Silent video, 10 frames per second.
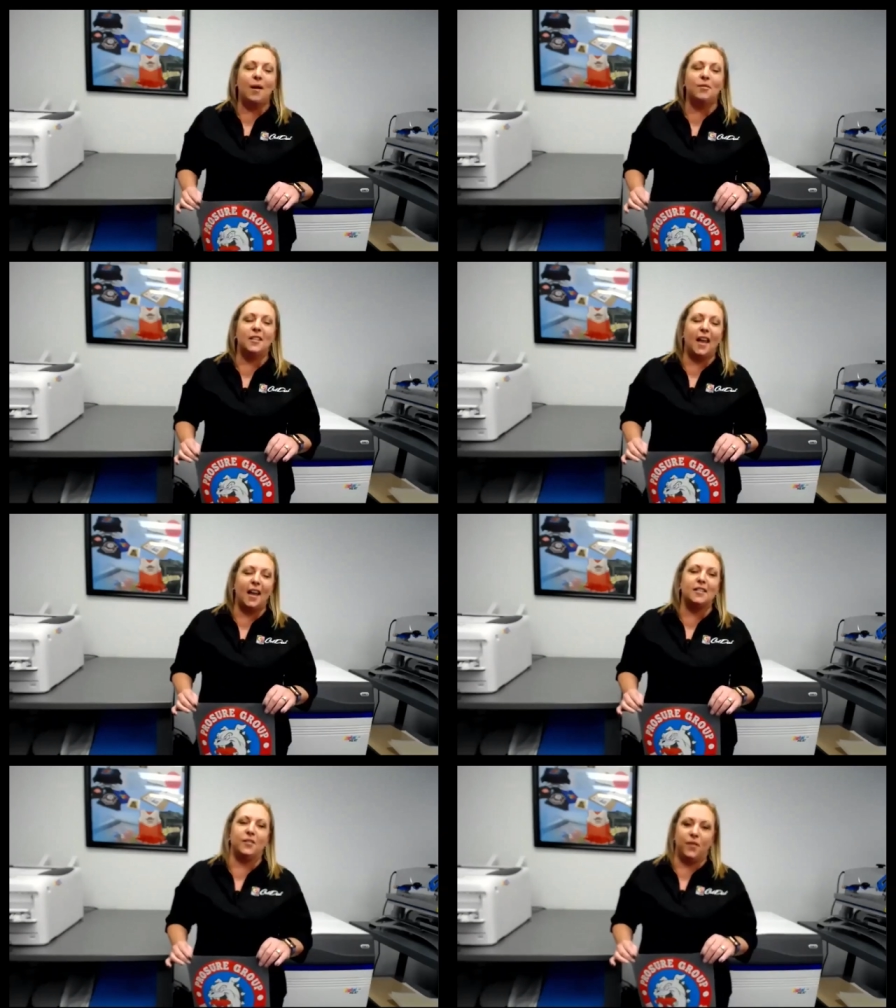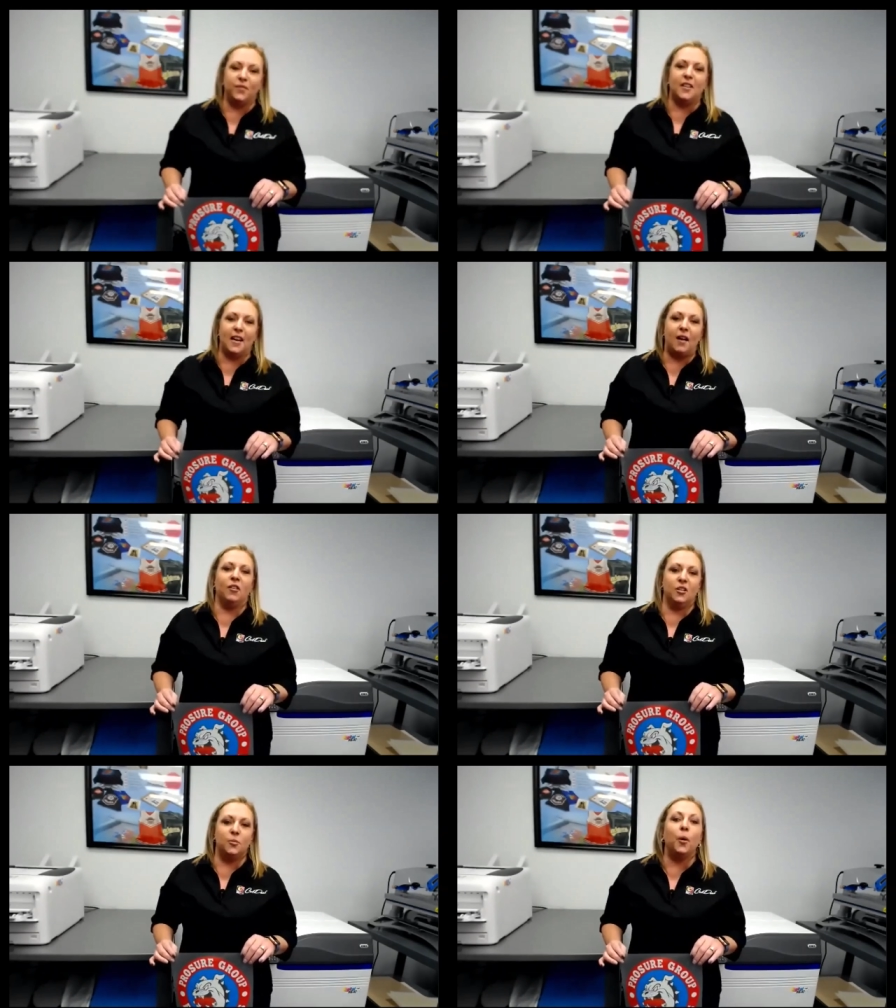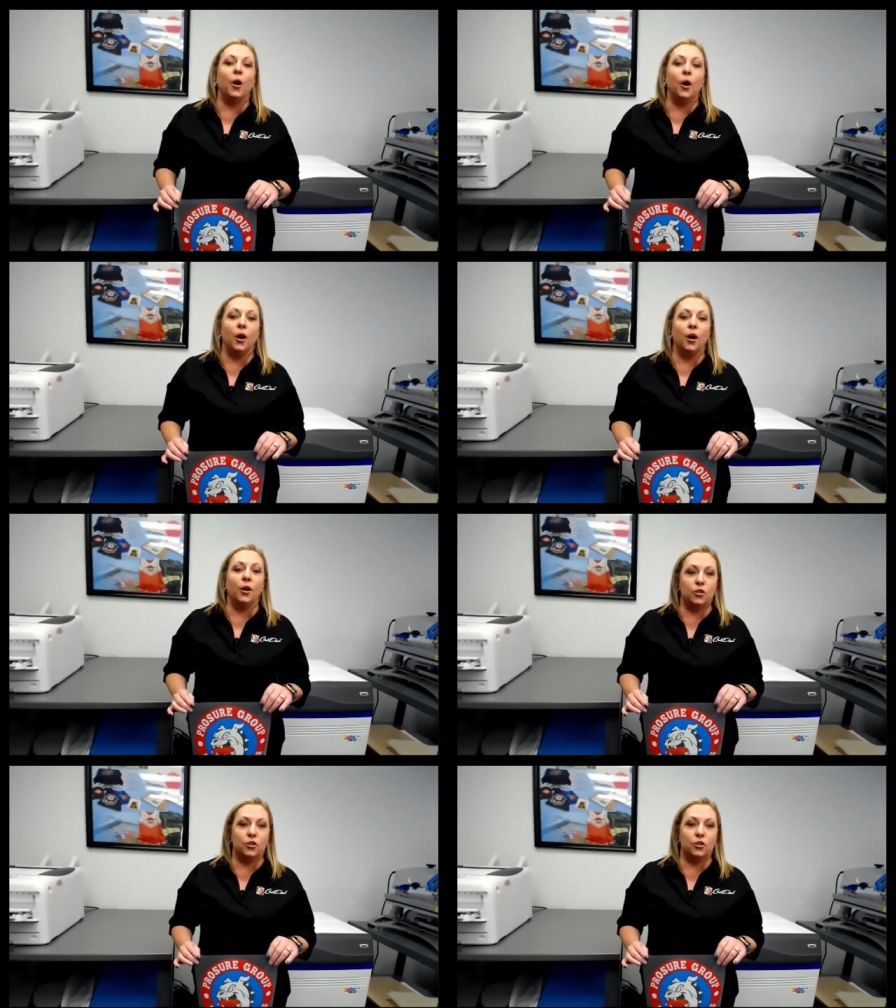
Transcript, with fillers: I would say 8 to 15 average per okay.